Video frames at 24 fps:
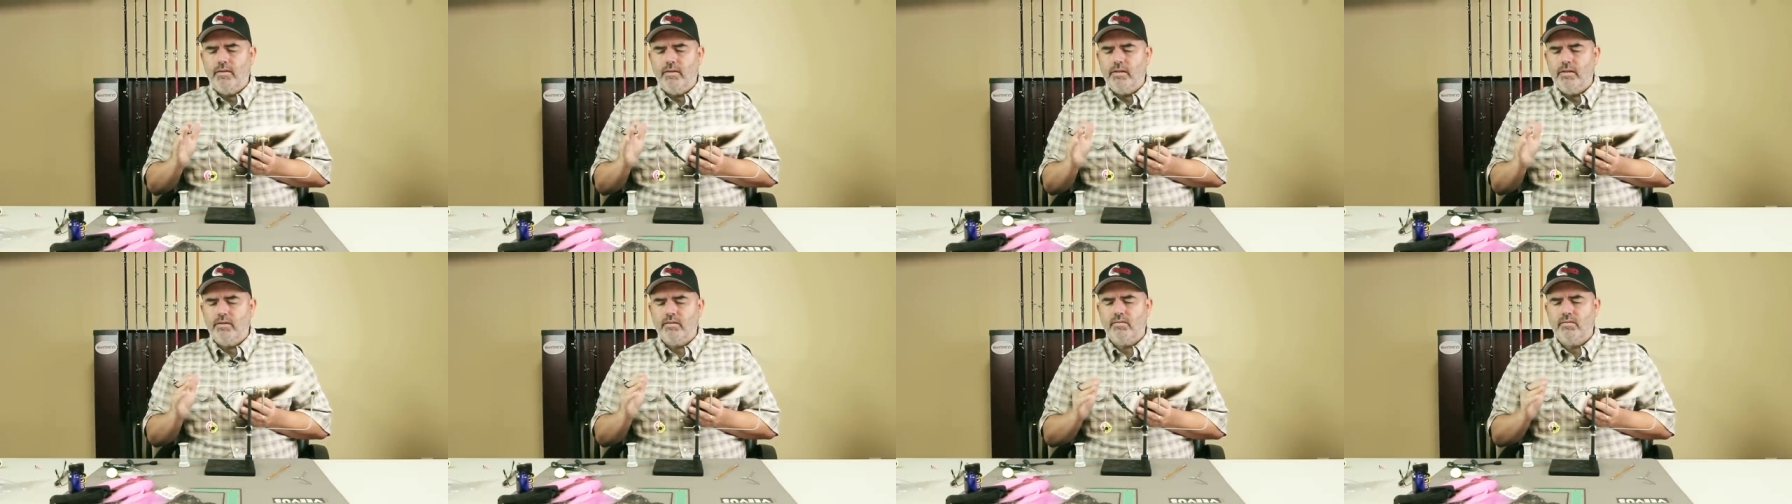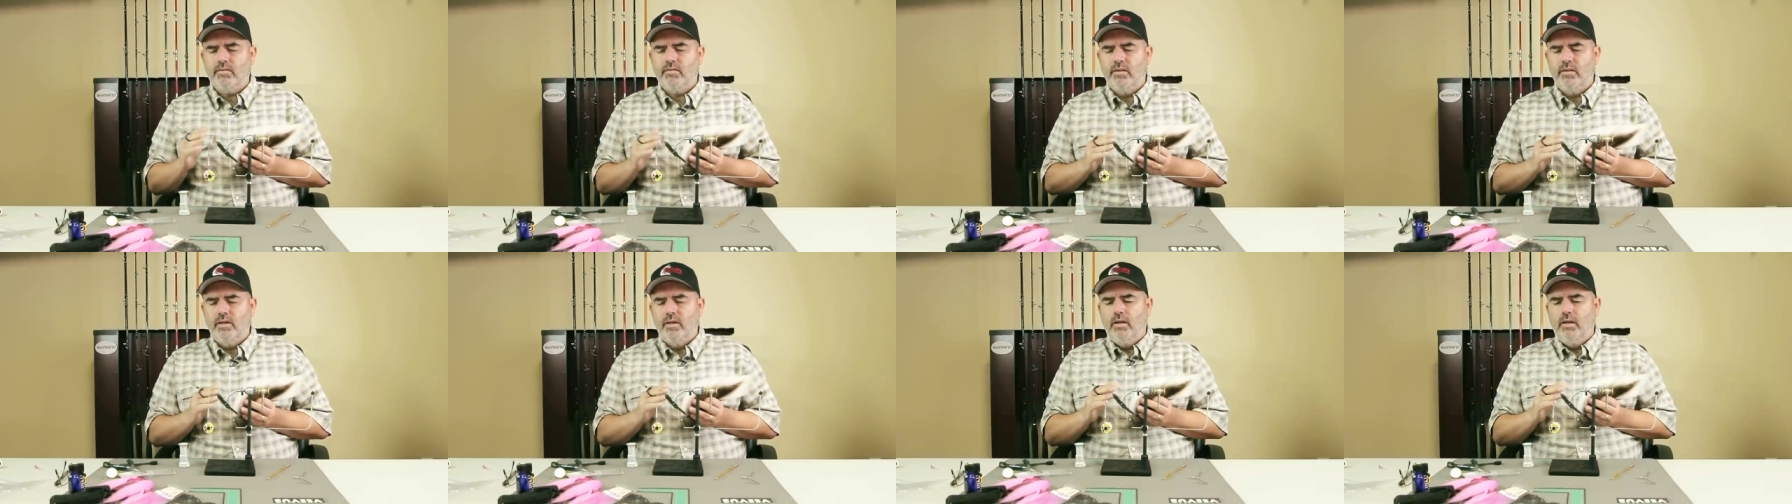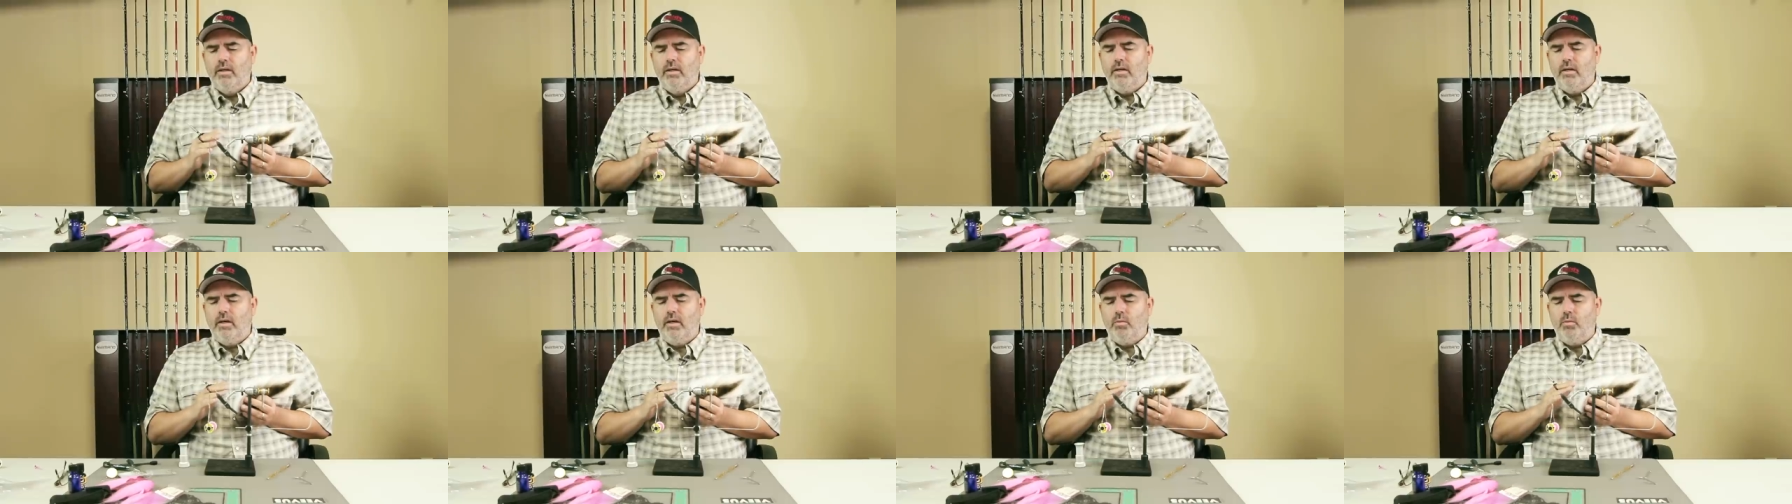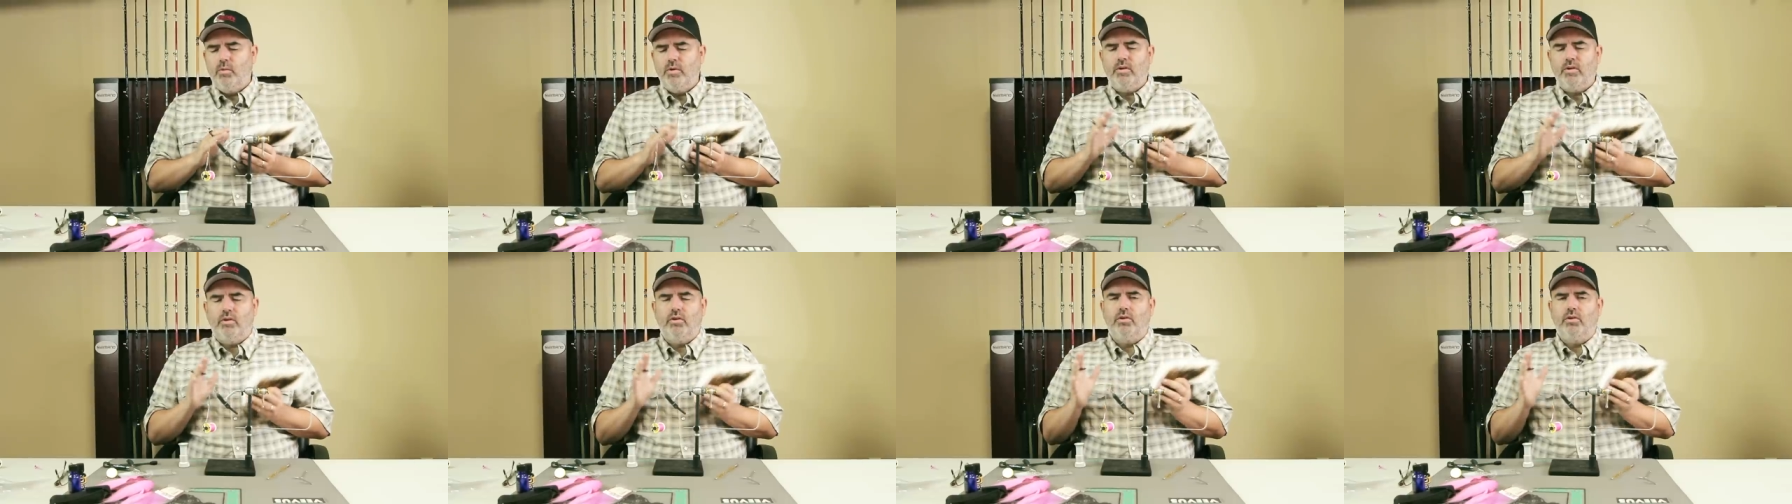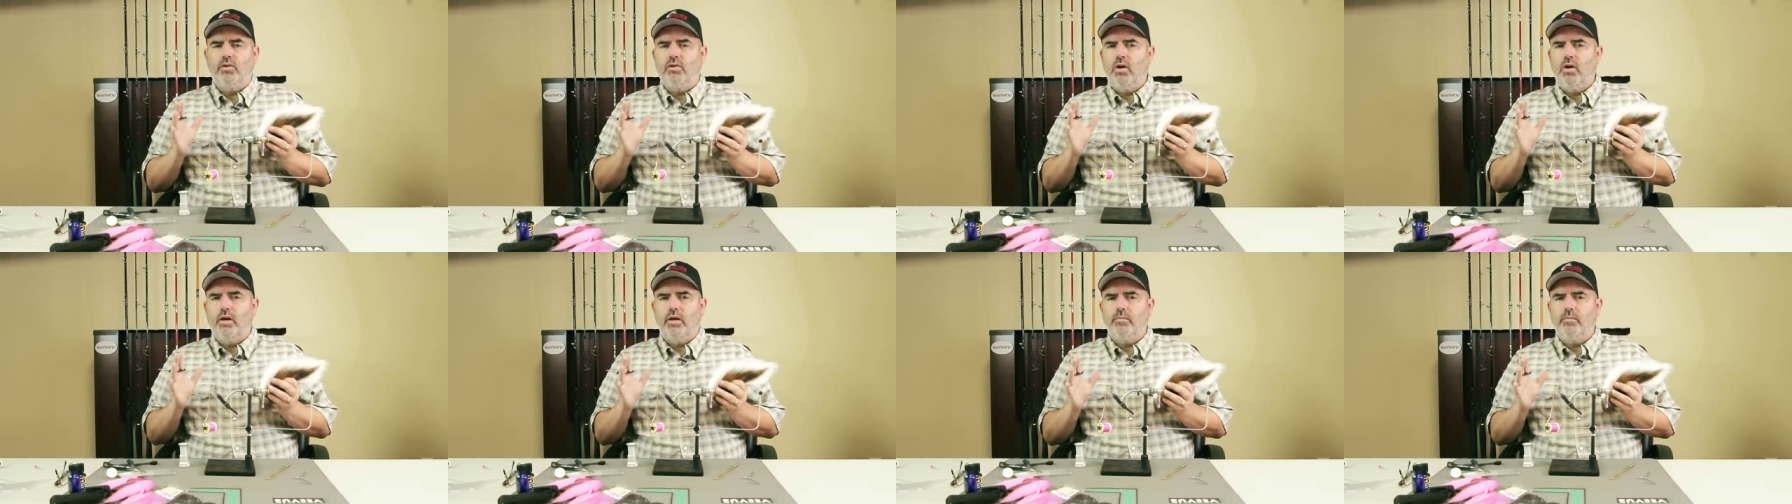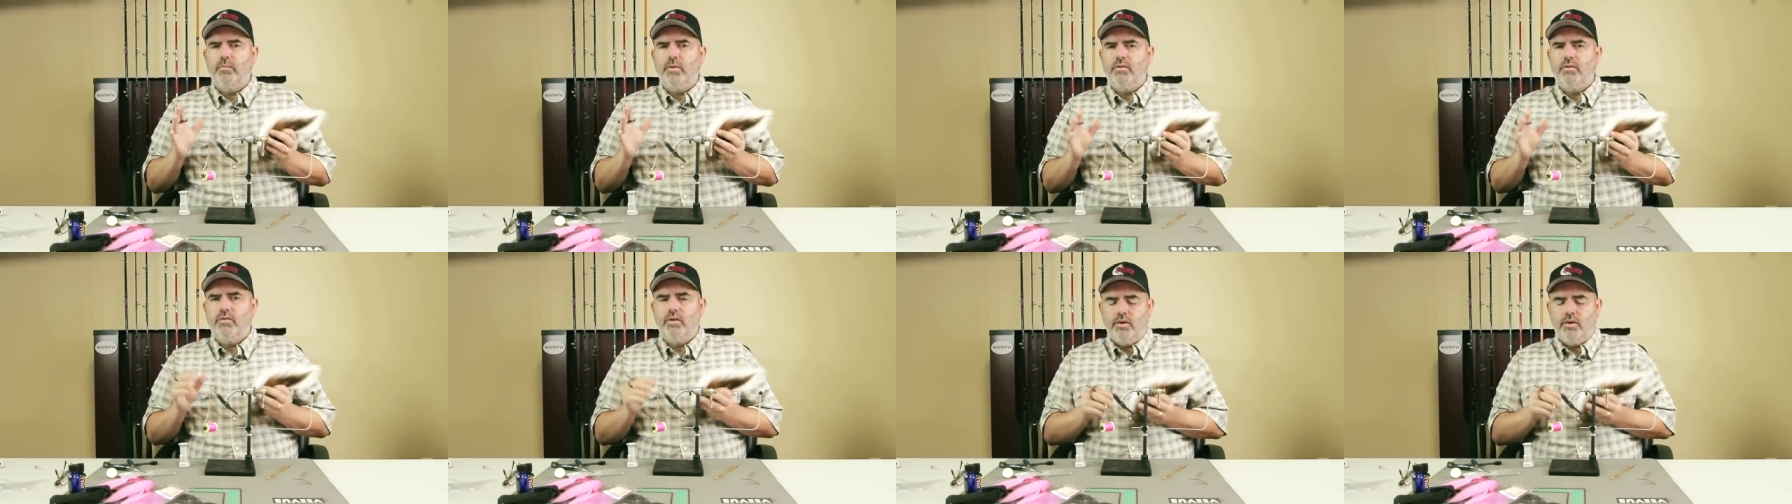this uh, with a lot of
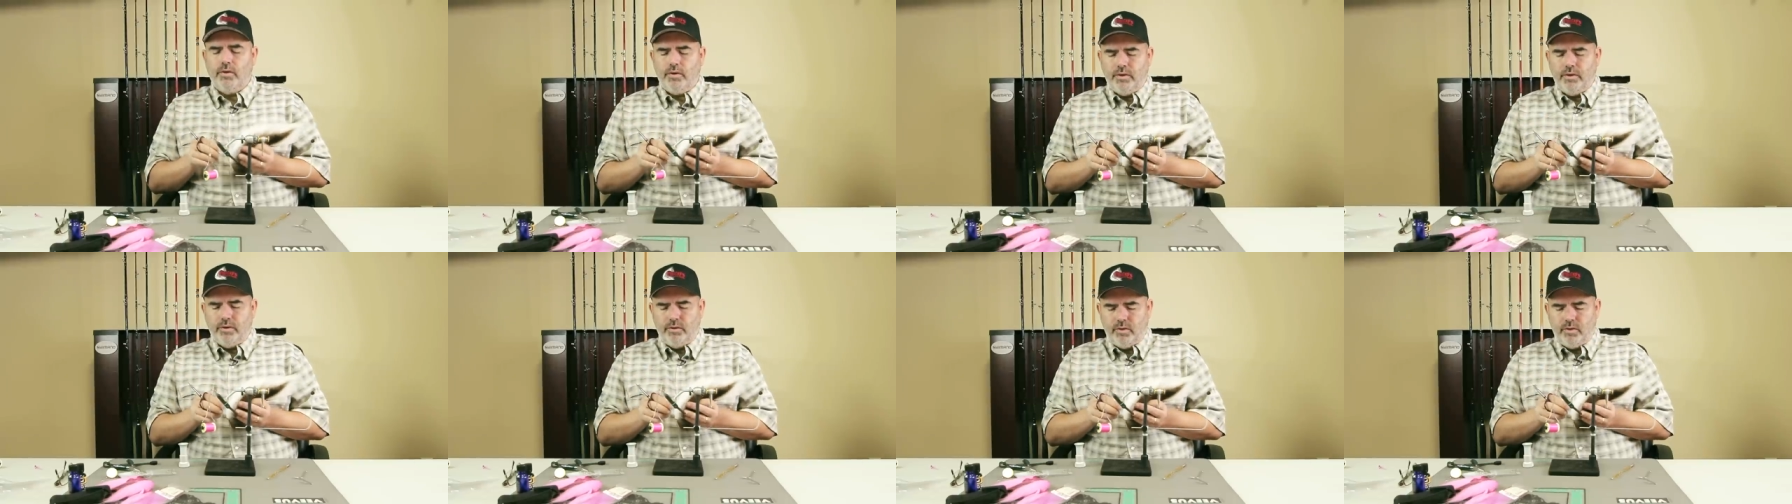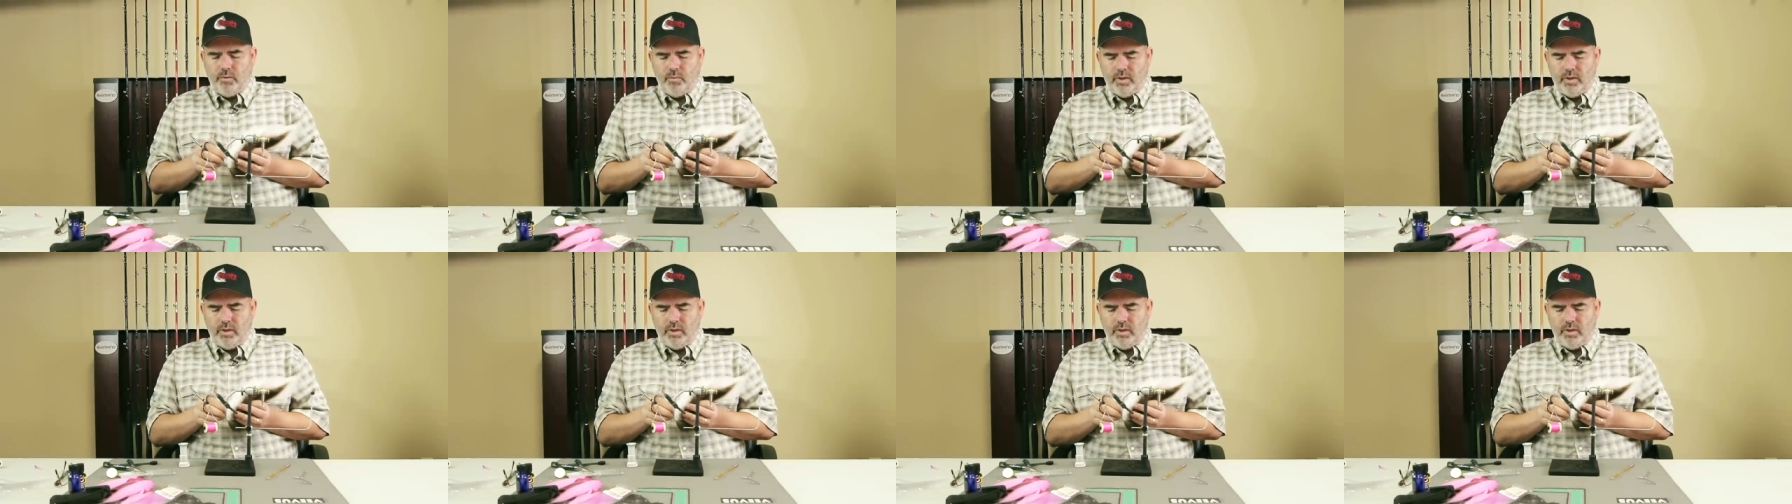material.